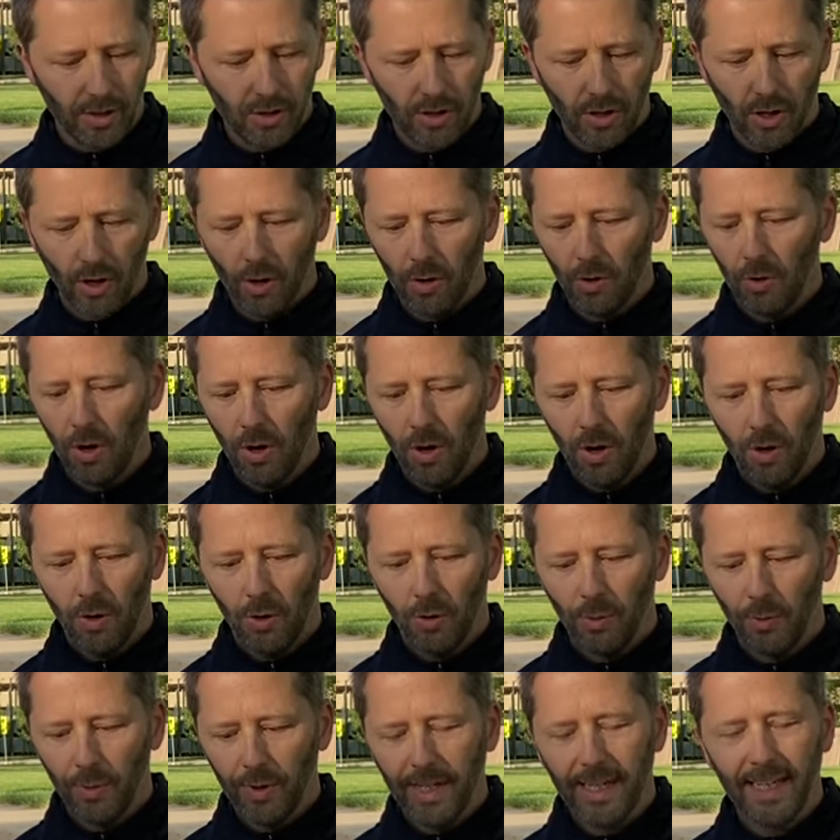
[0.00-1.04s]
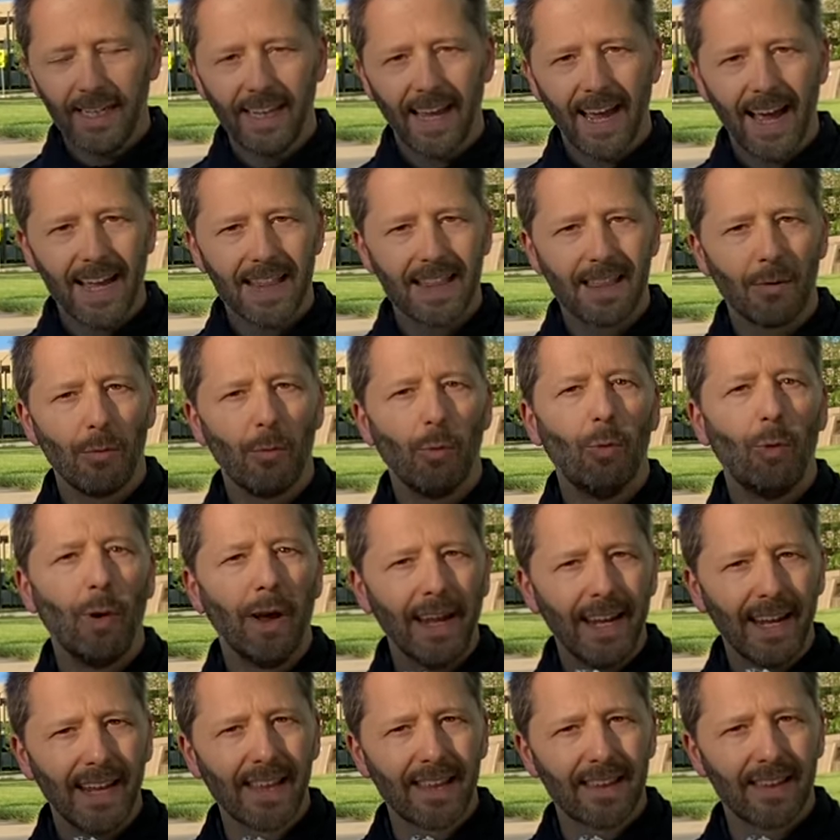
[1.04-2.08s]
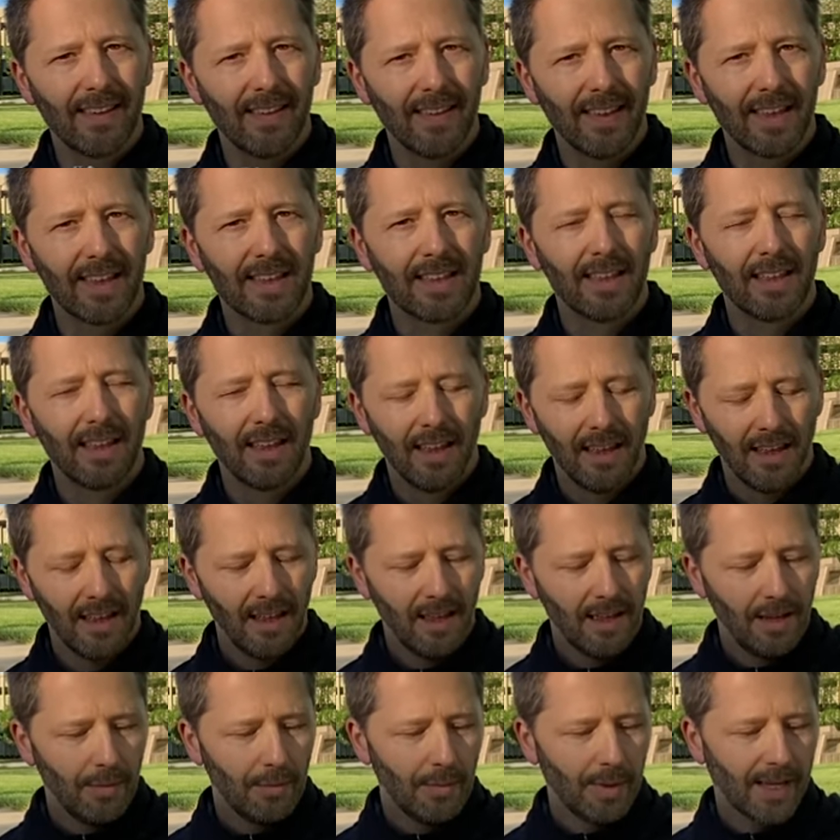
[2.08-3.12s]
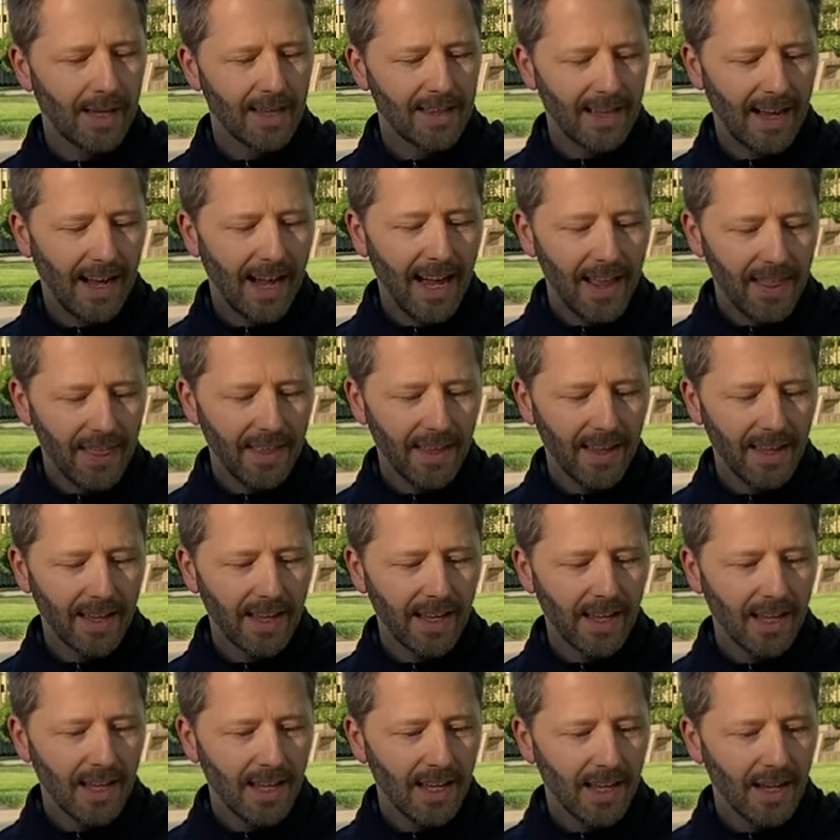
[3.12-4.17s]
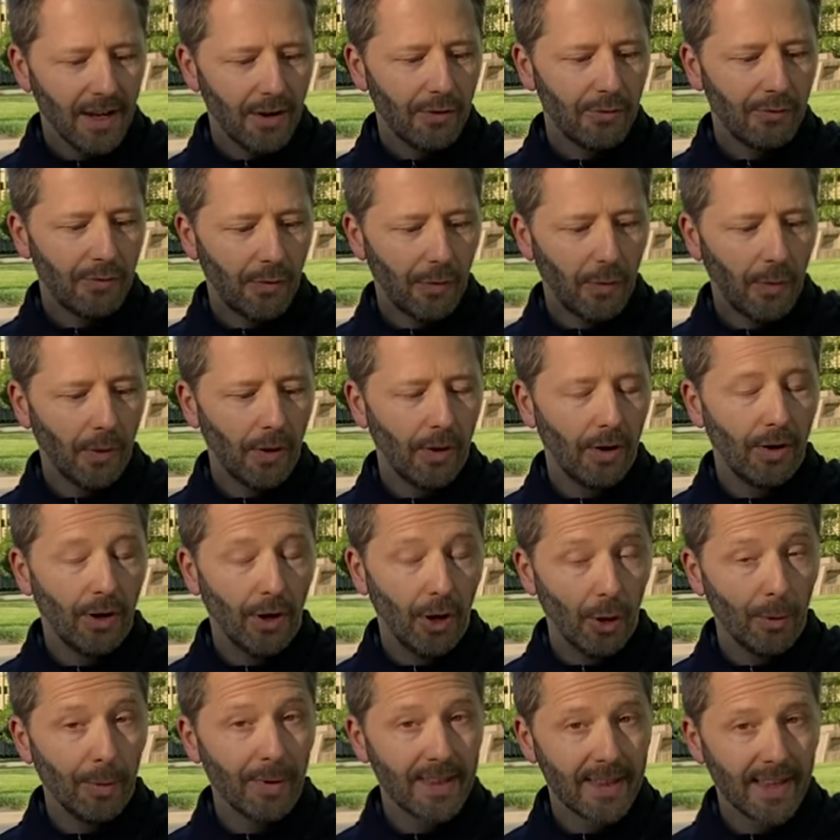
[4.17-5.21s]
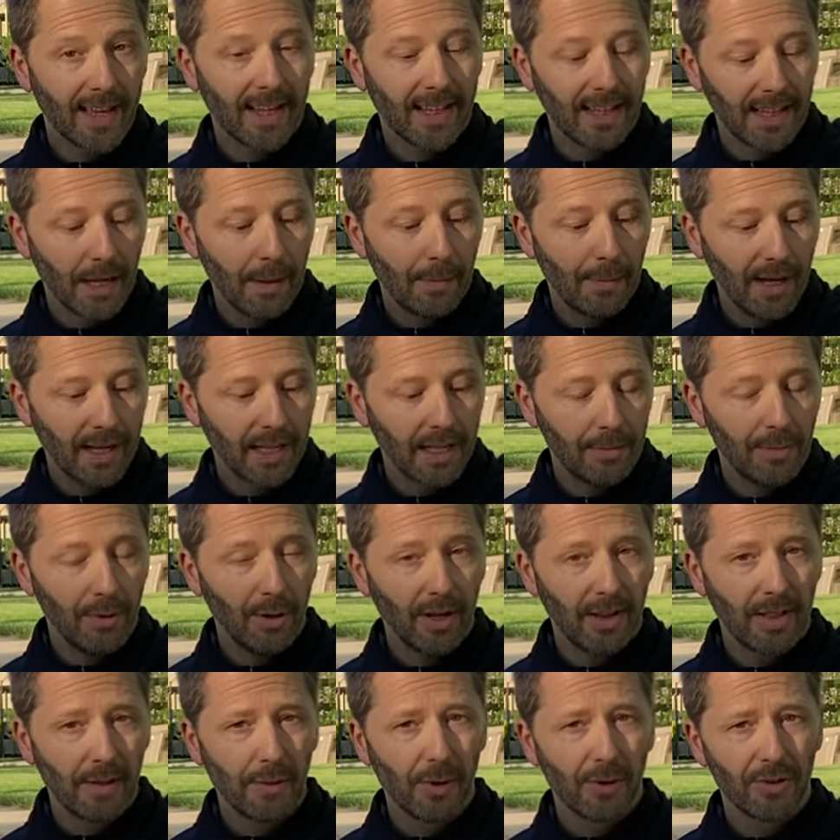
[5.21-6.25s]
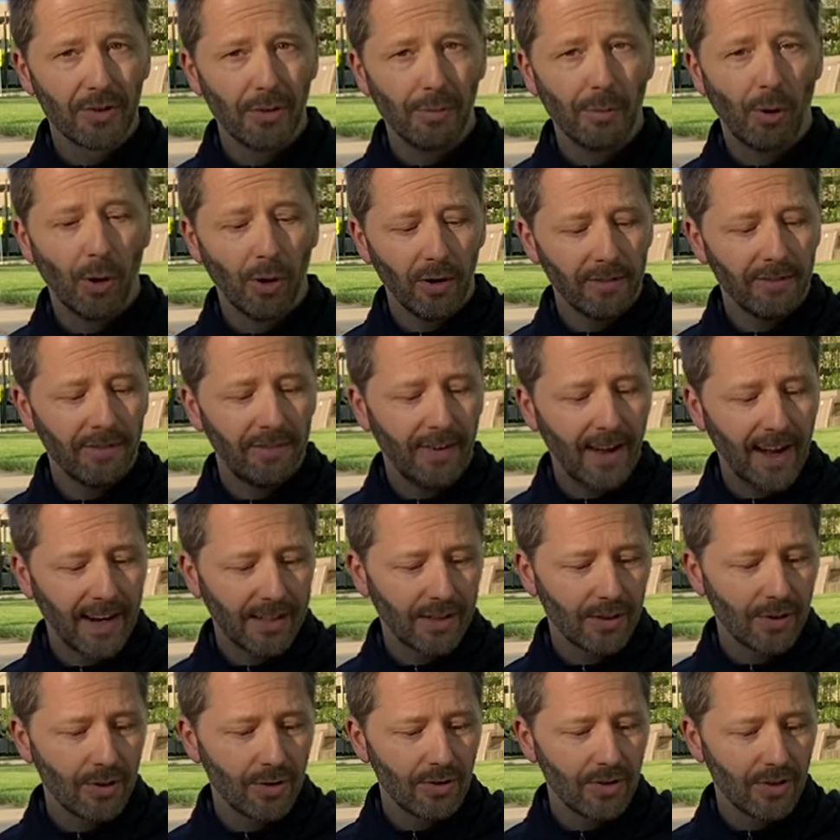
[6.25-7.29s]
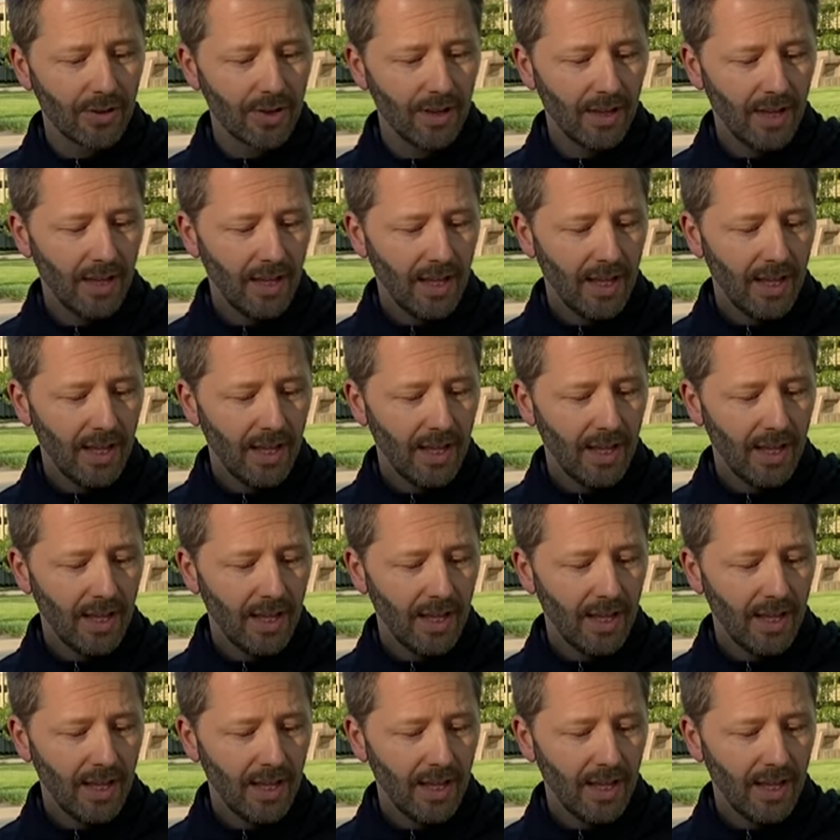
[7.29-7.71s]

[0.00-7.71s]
So we need to add some weightings to this, because I think for urban cycling and bike commuting, the most important factors